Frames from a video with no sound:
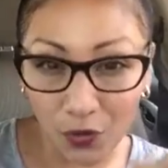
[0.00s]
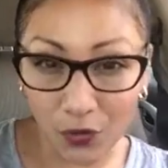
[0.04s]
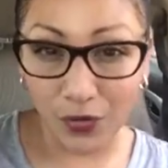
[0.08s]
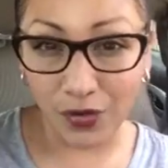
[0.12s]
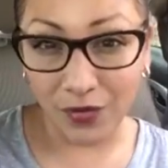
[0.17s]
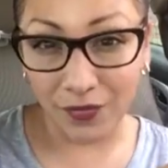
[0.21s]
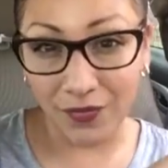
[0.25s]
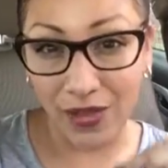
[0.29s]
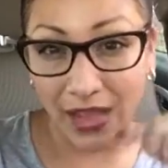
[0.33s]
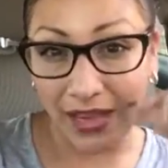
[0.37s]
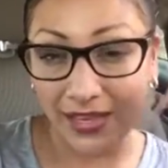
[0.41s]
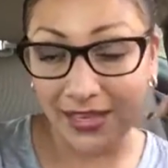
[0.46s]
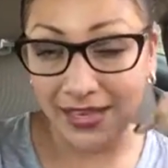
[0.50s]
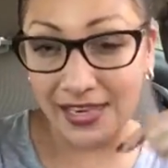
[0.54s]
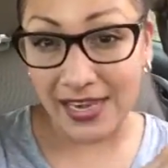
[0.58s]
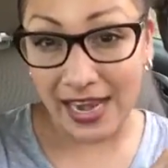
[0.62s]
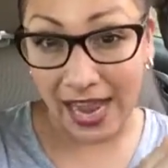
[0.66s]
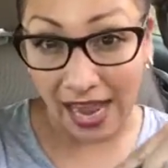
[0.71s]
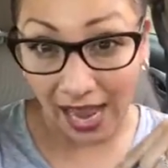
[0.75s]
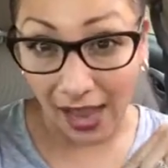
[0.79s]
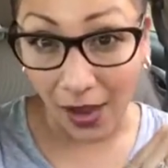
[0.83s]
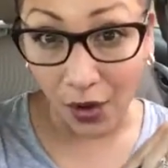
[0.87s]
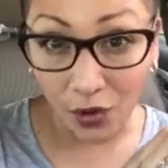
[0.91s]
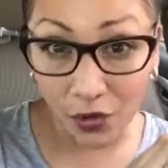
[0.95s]
for a fact
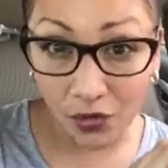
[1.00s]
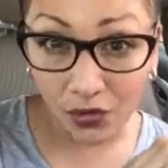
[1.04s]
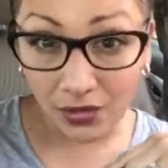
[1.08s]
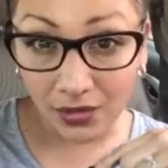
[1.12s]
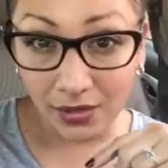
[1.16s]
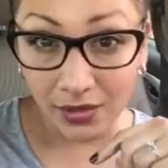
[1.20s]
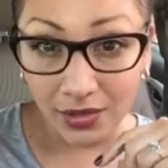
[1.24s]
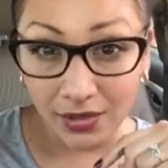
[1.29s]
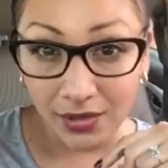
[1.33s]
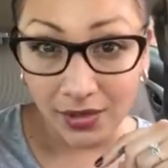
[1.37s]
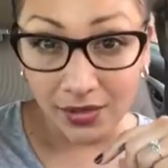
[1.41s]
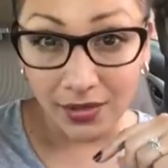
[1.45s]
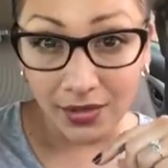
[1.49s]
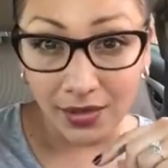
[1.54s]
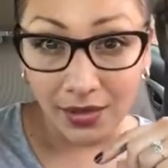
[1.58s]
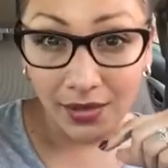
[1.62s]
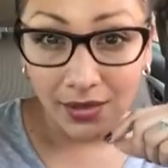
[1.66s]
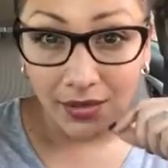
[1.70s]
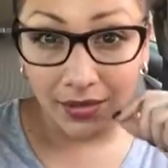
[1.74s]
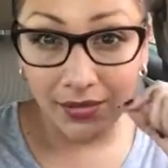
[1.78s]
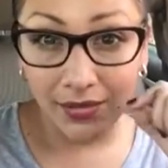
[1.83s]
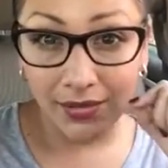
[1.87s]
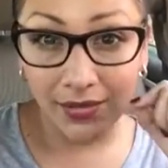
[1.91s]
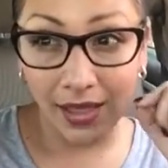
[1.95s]
now
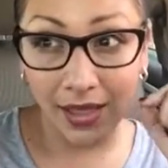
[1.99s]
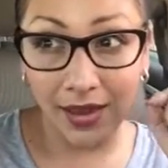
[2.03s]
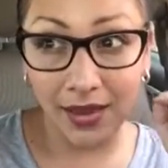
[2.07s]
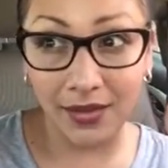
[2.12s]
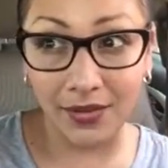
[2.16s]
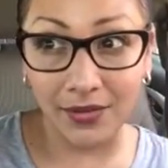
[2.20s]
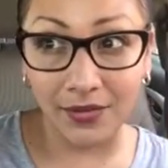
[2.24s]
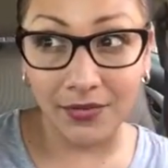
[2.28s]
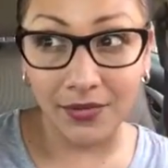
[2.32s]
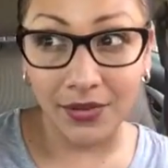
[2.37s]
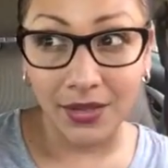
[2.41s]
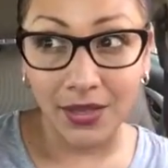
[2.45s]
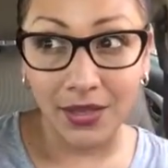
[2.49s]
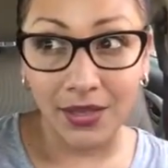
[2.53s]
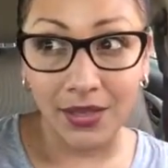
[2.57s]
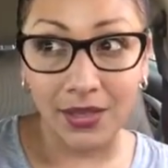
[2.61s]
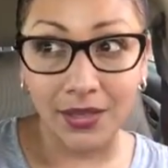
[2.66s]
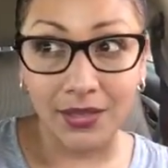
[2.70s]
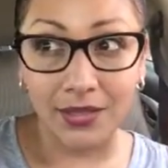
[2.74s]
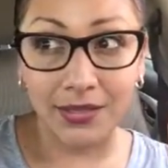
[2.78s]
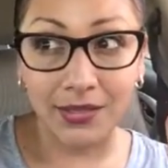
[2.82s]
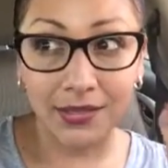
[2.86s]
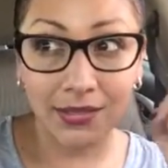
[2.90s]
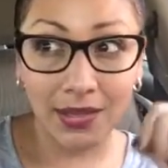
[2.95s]
that if
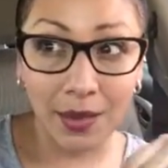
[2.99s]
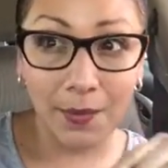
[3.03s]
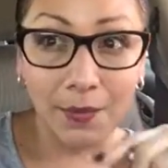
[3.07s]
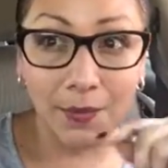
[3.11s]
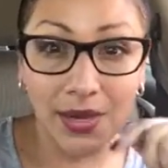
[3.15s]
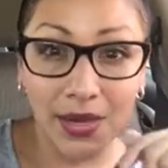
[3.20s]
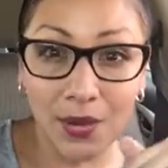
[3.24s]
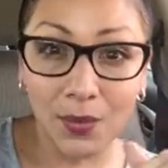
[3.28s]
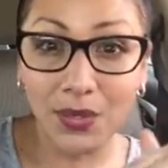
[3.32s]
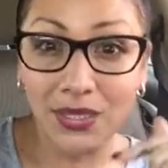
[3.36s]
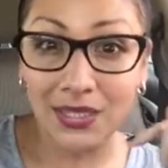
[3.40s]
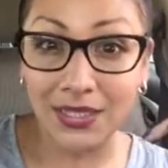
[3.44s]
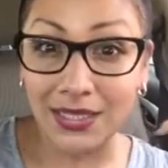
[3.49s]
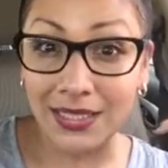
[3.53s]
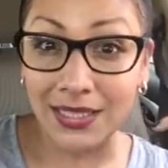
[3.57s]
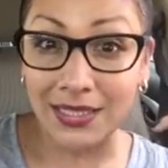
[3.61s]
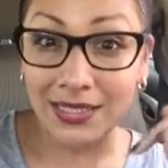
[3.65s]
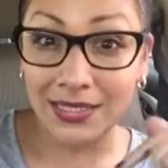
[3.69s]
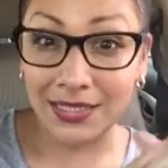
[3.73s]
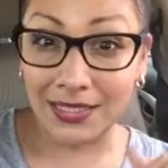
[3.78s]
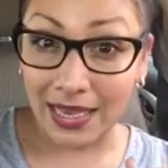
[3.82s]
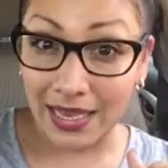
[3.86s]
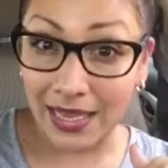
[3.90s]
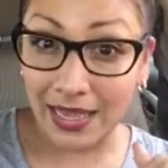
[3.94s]
somebody was
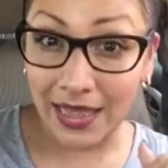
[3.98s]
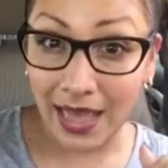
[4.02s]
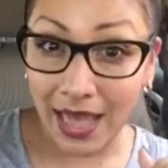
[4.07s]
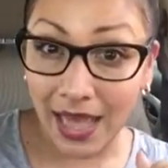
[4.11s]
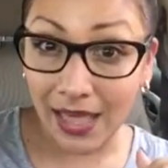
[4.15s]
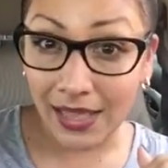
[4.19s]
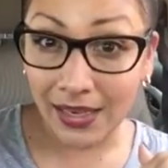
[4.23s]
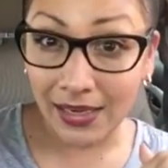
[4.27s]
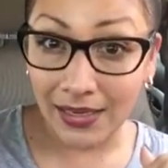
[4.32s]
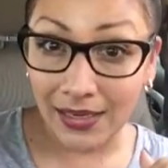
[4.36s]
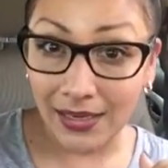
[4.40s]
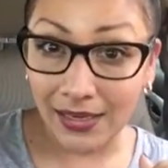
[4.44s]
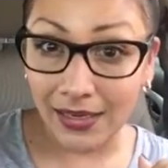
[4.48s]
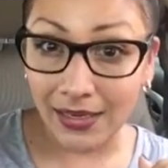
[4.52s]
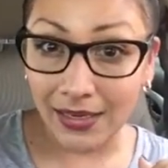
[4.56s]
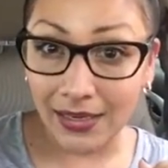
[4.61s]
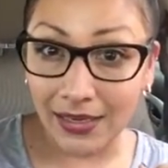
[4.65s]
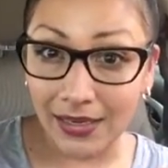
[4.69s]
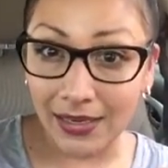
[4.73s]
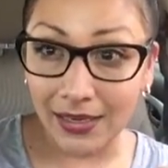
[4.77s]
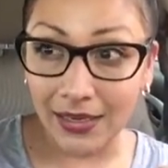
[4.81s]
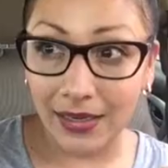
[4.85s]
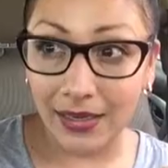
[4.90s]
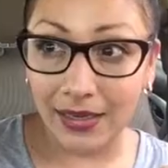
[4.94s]
to say that
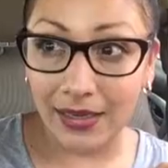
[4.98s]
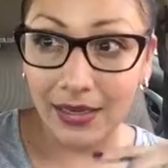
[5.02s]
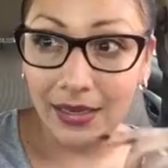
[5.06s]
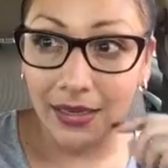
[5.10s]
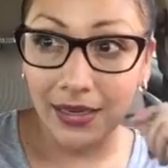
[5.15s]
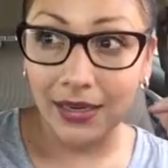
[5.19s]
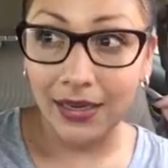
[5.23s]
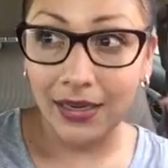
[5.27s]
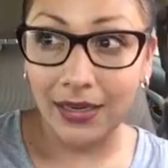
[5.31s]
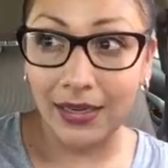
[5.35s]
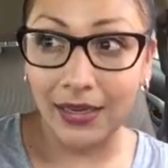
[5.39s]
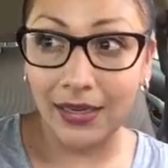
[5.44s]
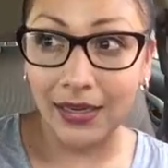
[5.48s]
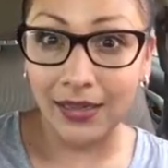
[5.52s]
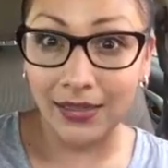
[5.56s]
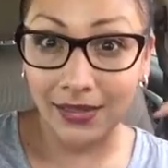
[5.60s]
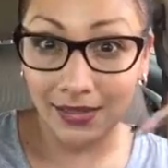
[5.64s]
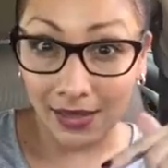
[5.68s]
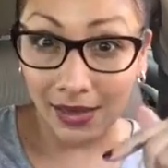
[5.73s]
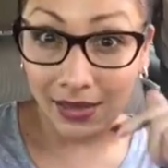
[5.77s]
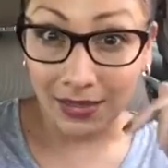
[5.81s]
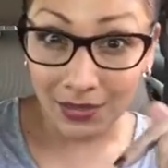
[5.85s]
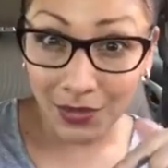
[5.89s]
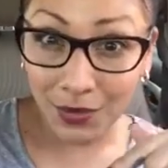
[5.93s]

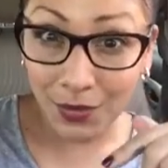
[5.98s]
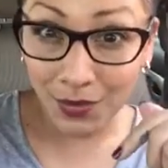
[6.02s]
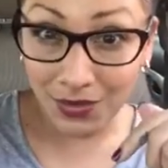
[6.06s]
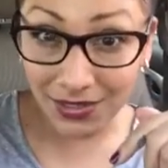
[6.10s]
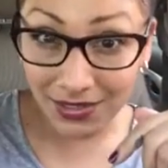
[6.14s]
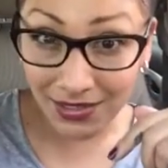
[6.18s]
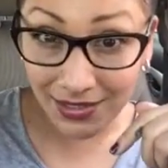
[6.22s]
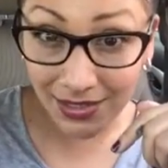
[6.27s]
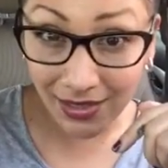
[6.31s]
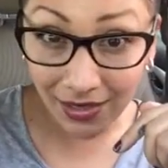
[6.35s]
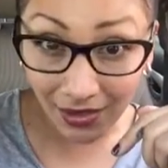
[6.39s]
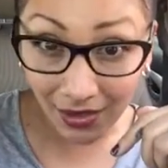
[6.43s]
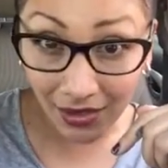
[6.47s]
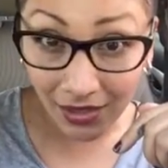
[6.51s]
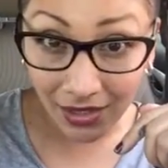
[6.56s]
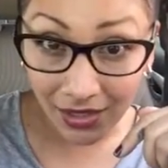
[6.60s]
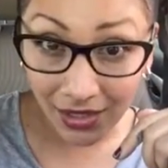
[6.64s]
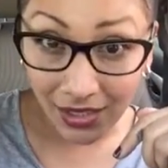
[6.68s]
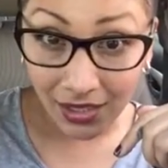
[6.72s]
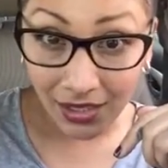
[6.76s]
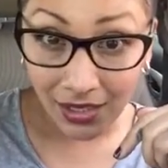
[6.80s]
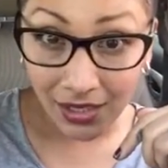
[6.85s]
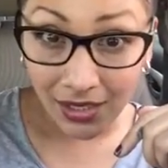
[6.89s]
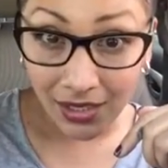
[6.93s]
and Tasso was there,